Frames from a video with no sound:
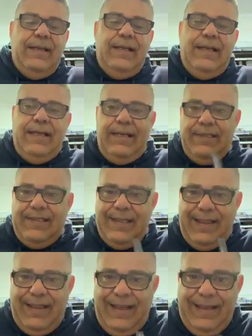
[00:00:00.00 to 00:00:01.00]
Here's the
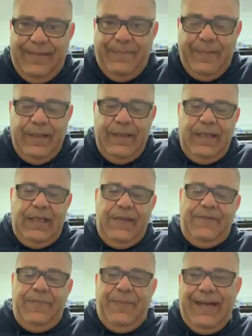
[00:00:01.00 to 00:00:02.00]
thing.
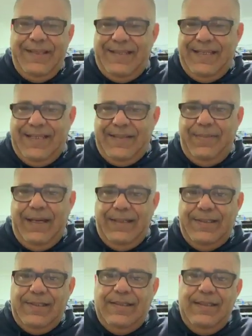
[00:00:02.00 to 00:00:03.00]
If you pay 6
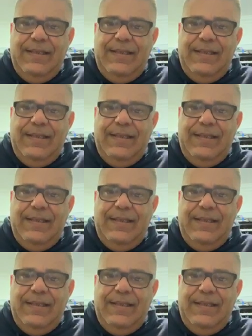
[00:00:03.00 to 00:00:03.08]
months,